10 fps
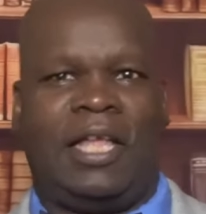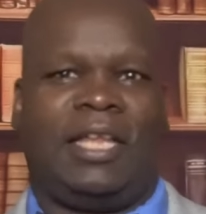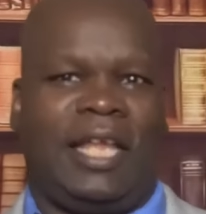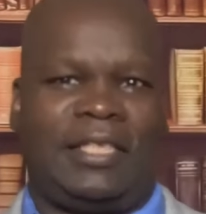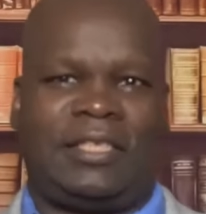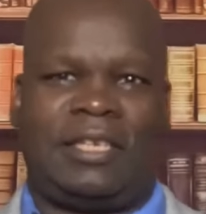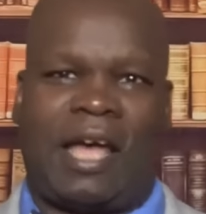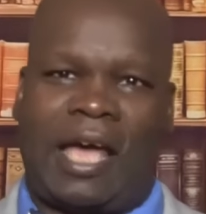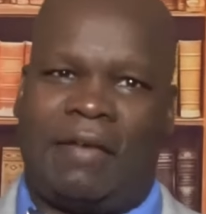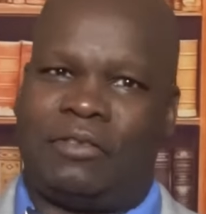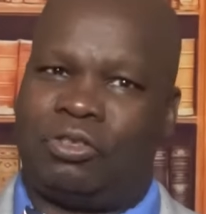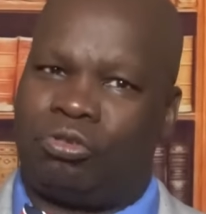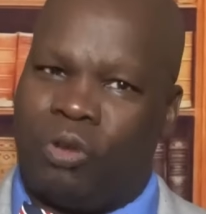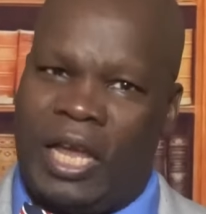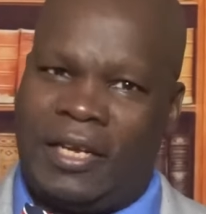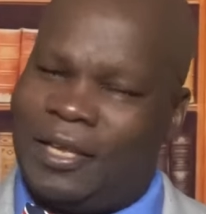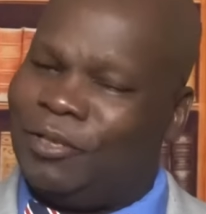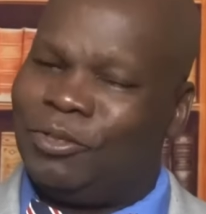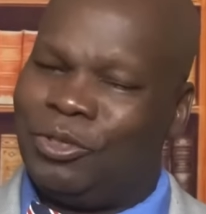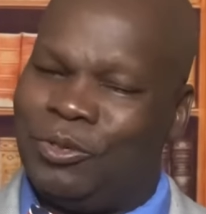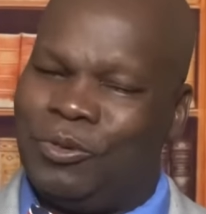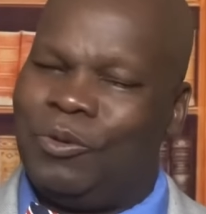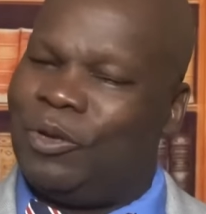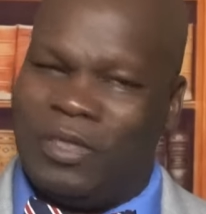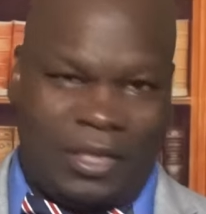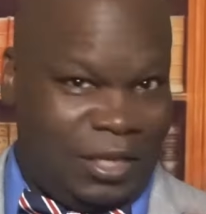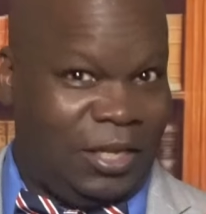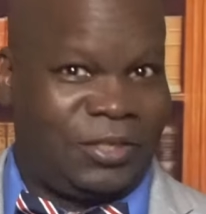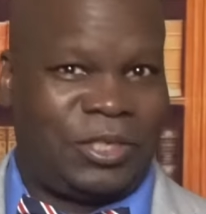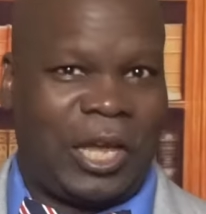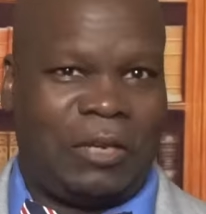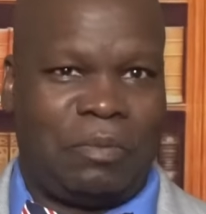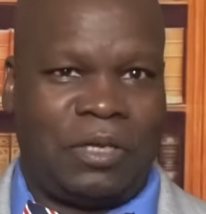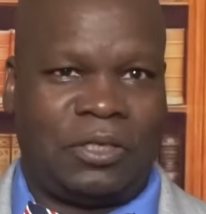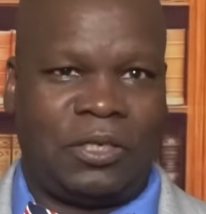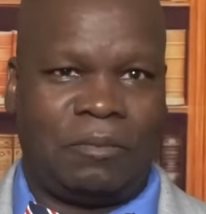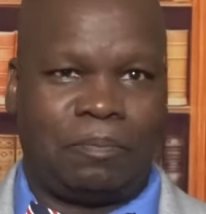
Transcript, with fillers: Let's dive straight into the excitement.